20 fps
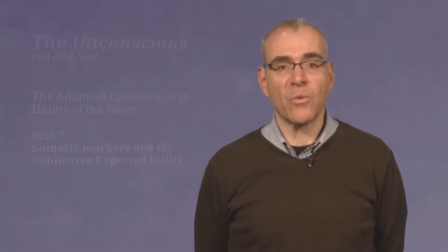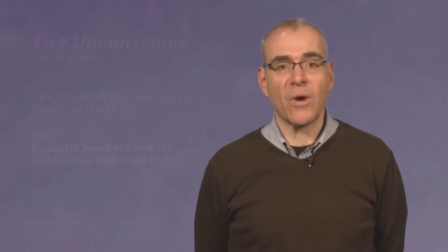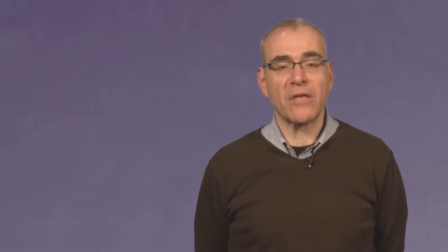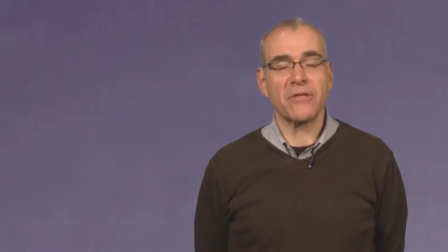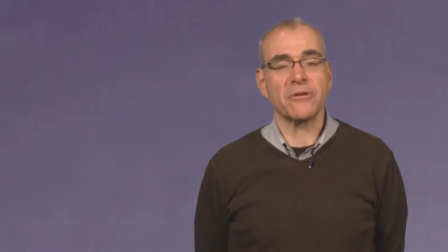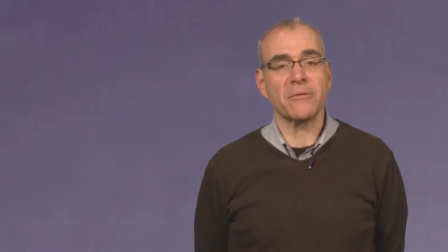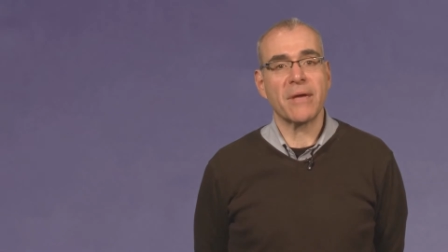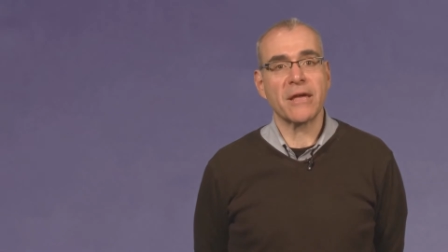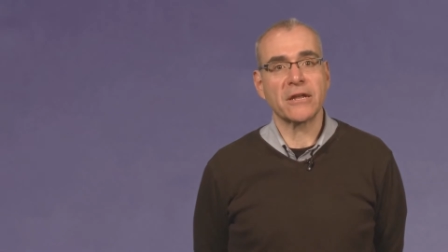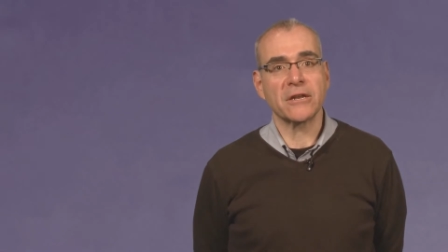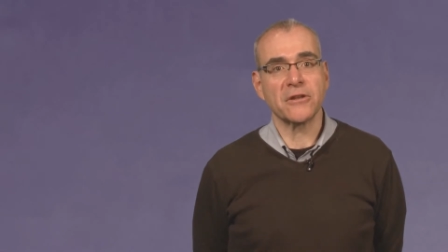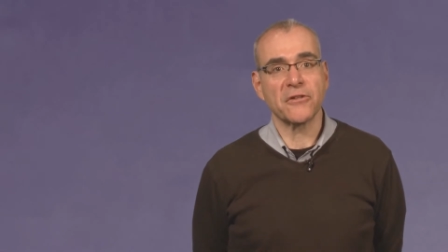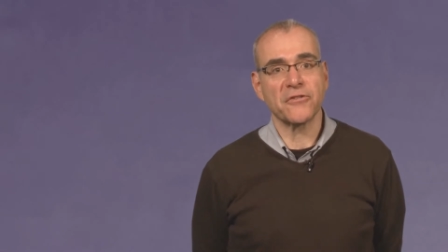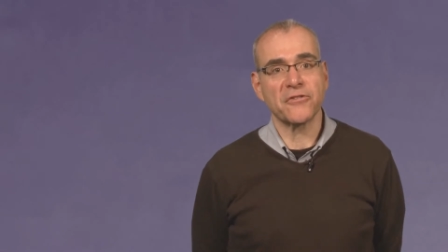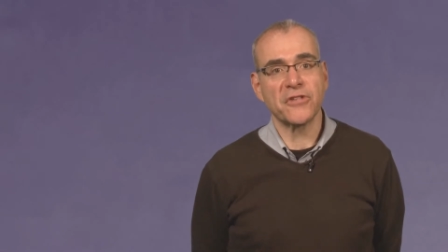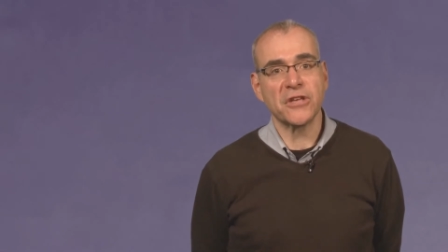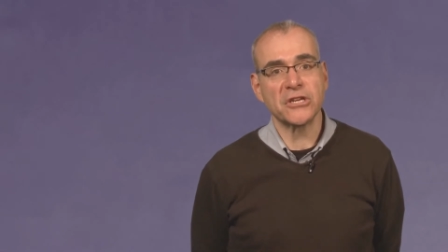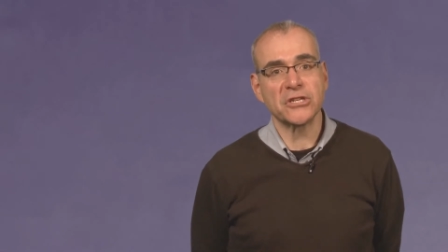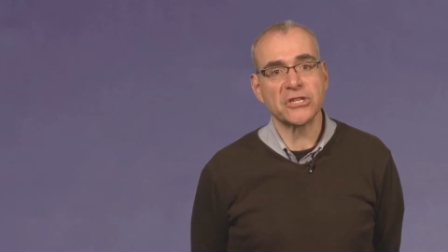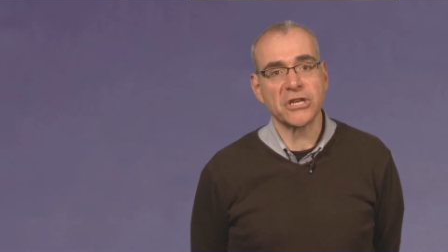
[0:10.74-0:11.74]
whether to make a
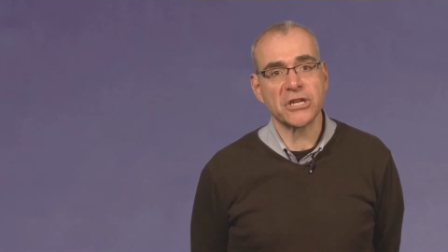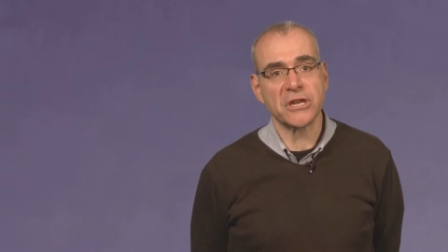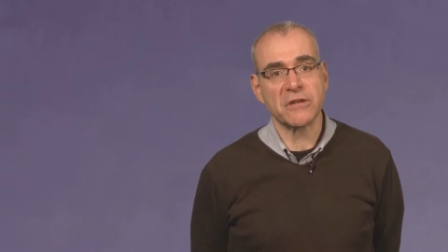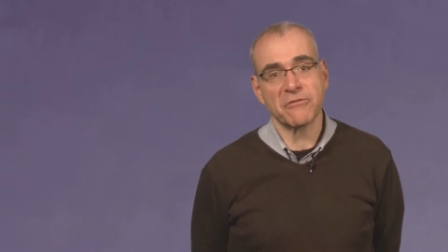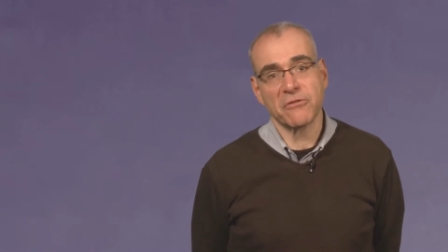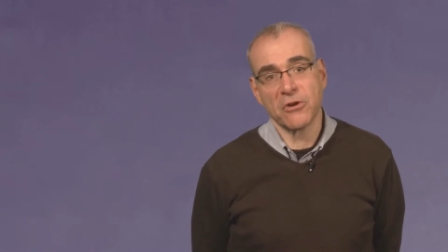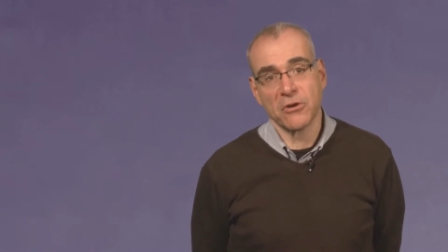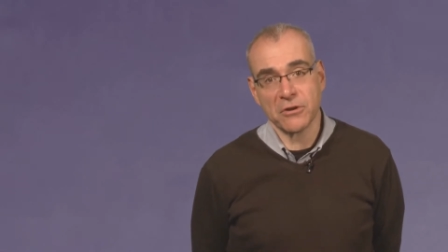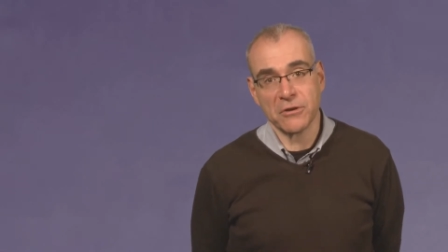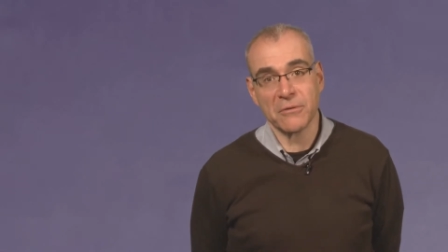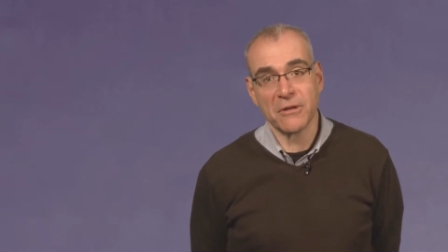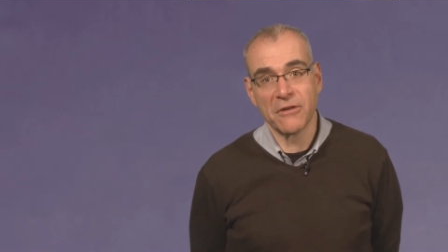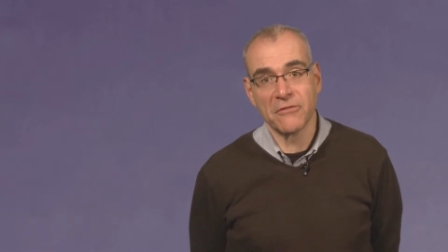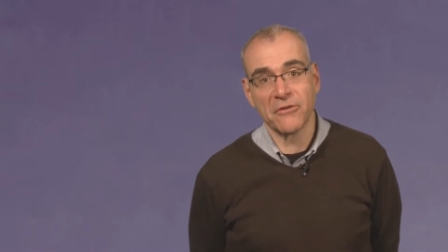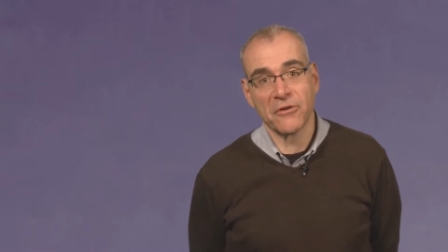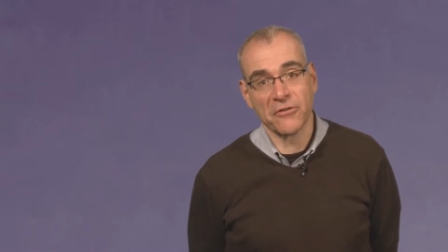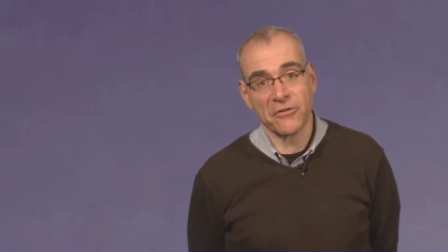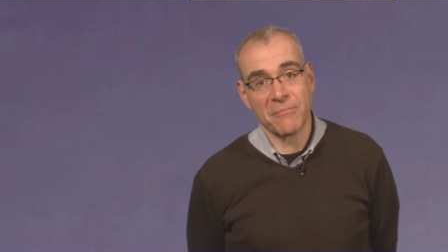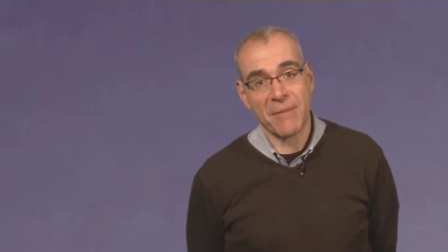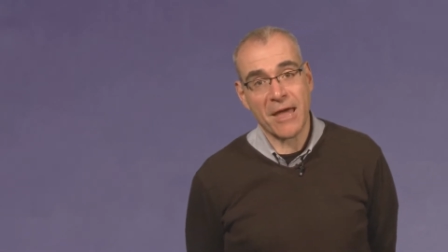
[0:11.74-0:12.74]
decision, if, you're,
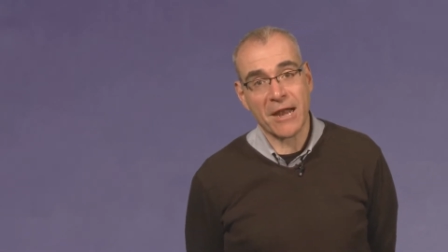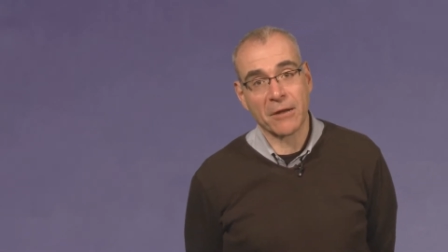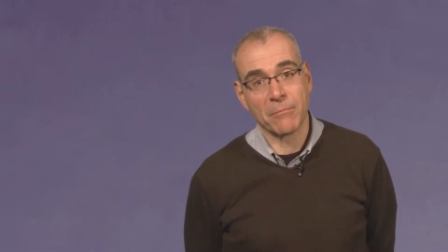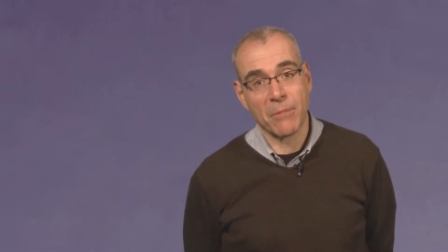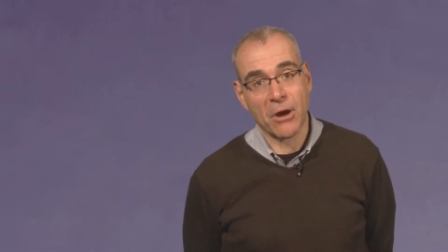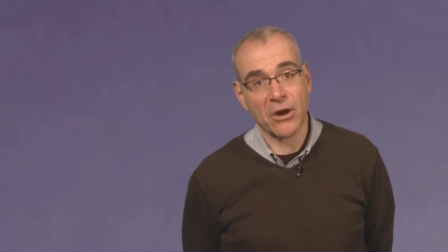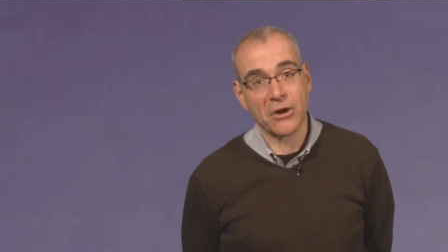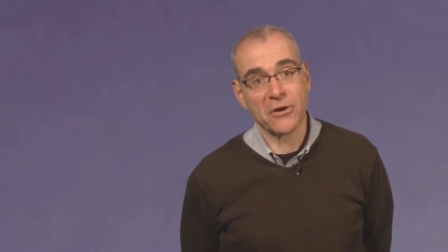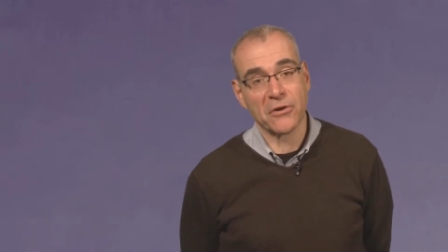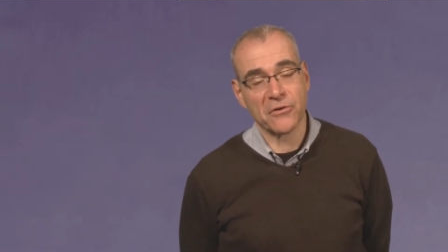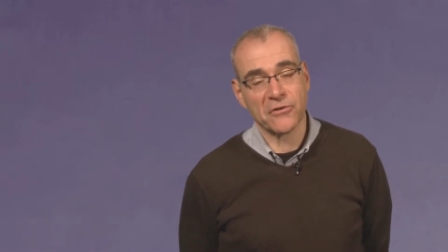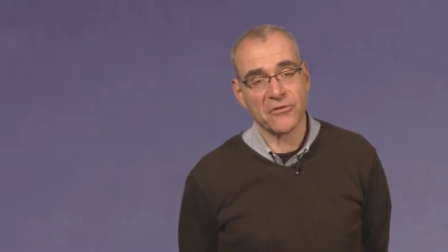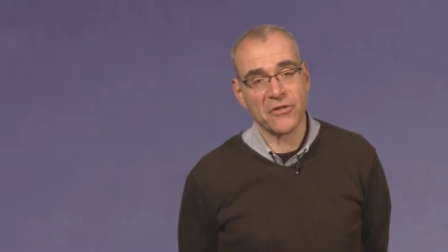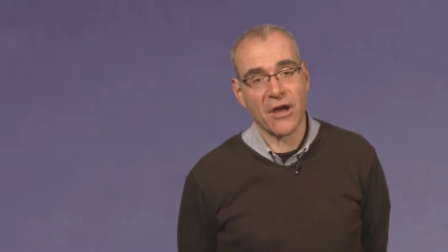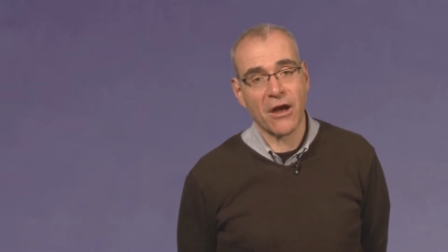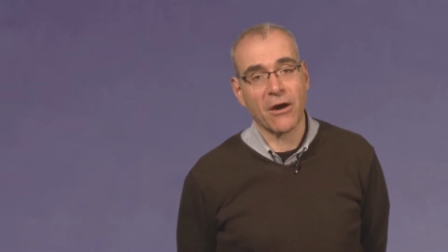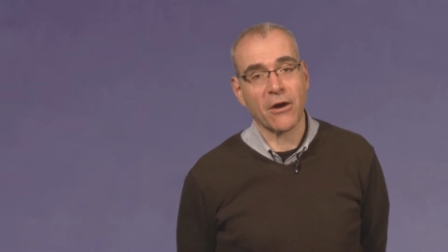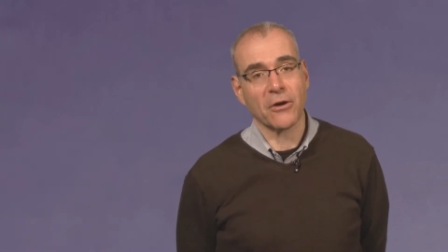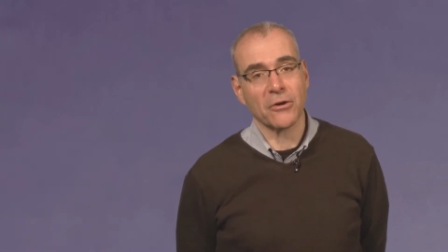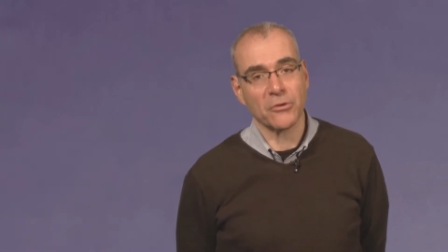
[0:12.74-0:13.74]
if your somatic markers
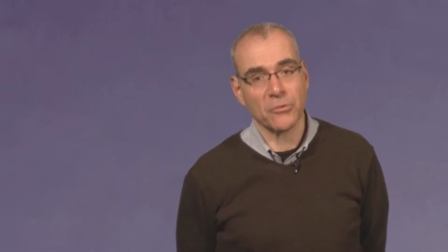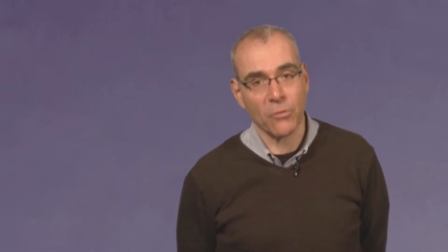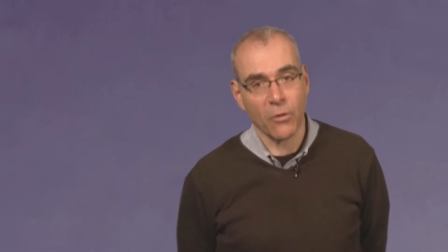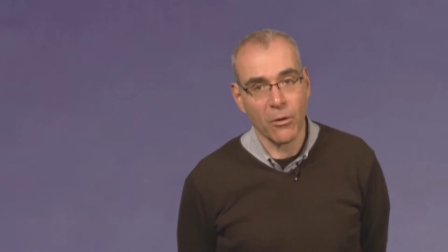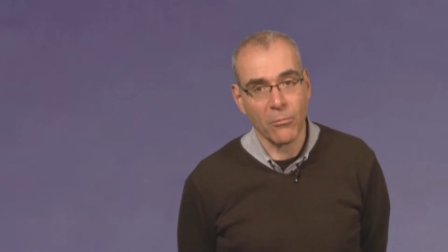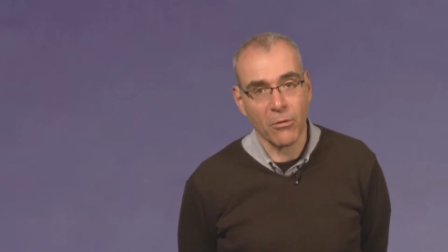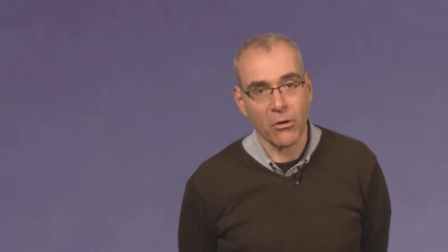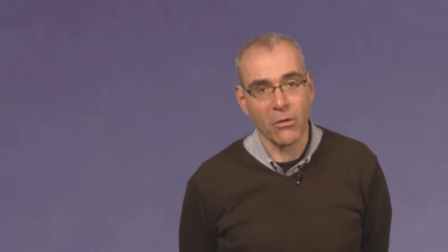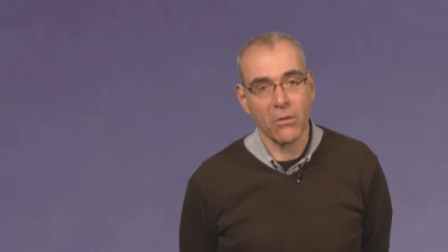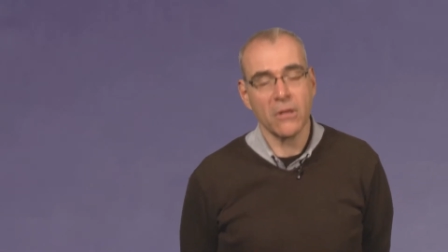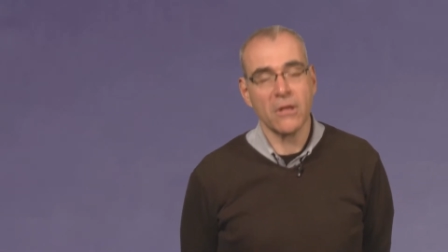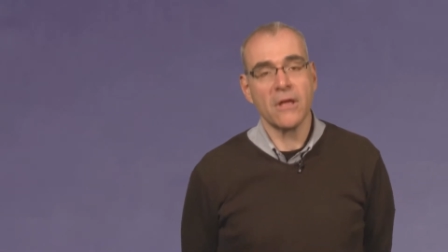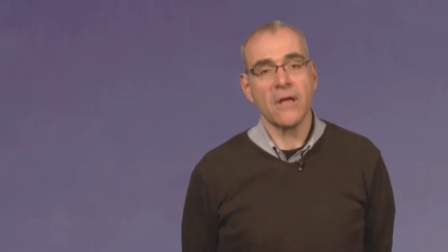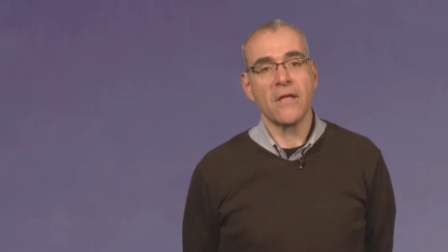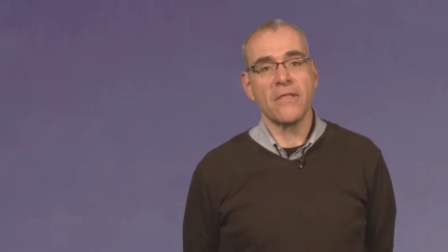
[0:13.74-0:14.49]
are normal,